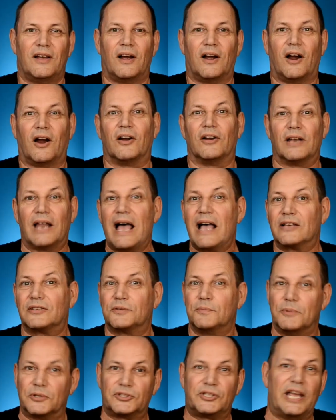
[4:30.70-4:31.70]
Our last
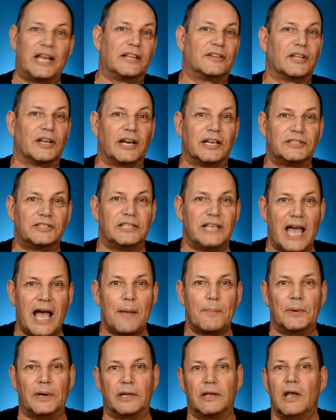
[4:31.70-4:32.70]
mistake that I see
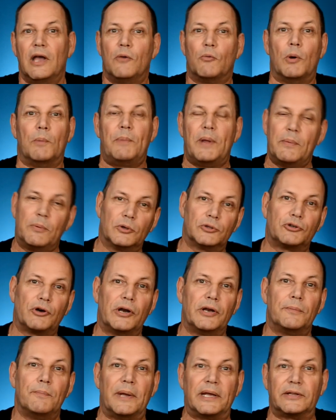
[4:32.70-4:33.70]
happening when people are trying
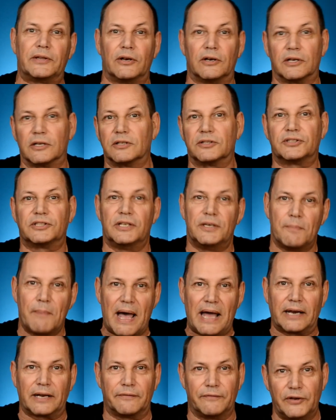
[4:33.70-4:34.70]
to make their little
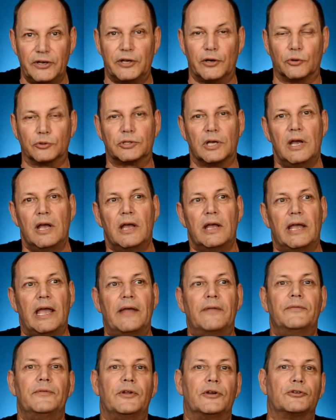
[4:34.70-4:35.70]
cinematic videos
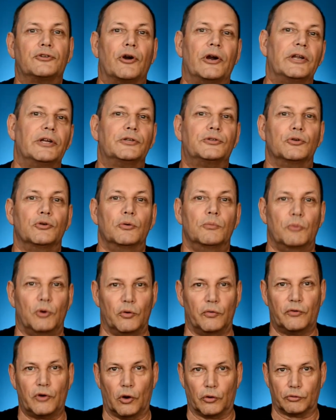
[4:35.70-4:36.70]
and they're trying to do a
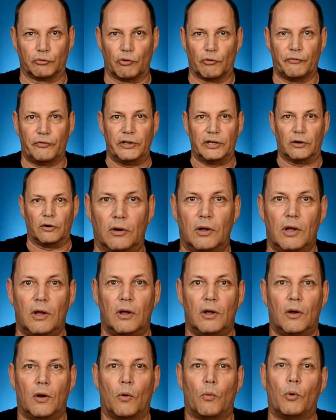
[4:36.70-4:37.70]
move called reveal.
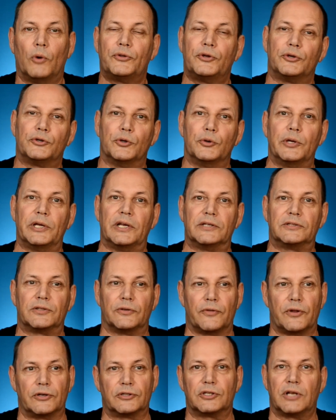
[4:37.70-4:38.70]
What they're doing is that
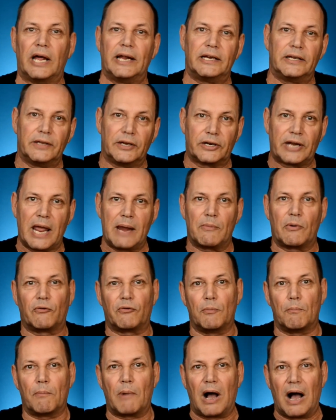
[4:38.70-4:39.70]
they're sliding their camera
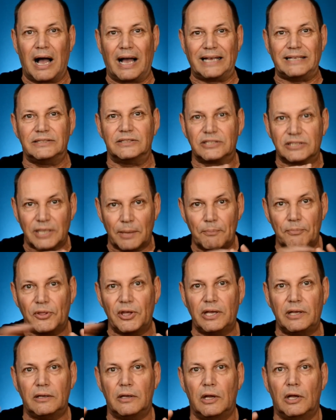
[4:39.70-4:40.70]
from behind
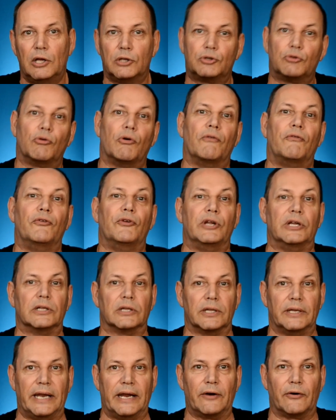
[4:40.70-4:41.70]
something to reveal
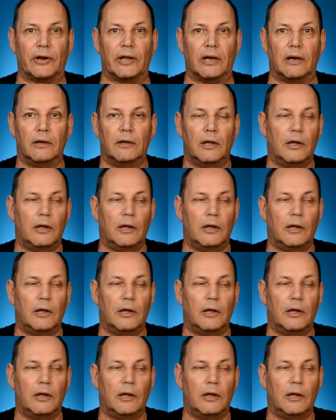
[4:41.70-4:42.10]
an area.